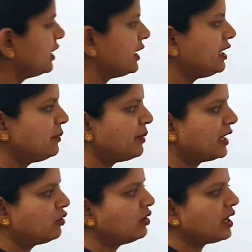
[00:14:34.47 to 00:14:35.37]
It
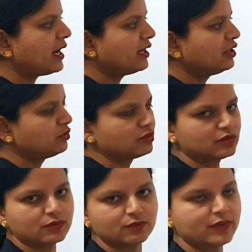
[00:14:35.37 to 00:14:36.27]
depends on end
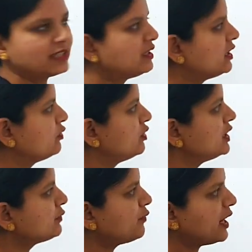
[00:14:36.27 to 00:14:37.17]
use, whether a good
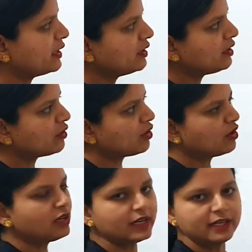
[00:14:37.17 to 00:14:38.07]
is final
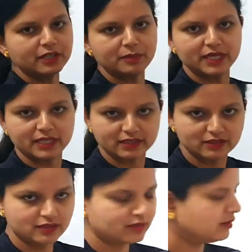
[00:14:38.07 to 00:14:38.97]
or
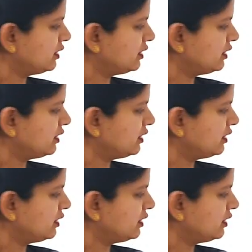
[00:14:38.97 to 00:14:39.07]
intermediate.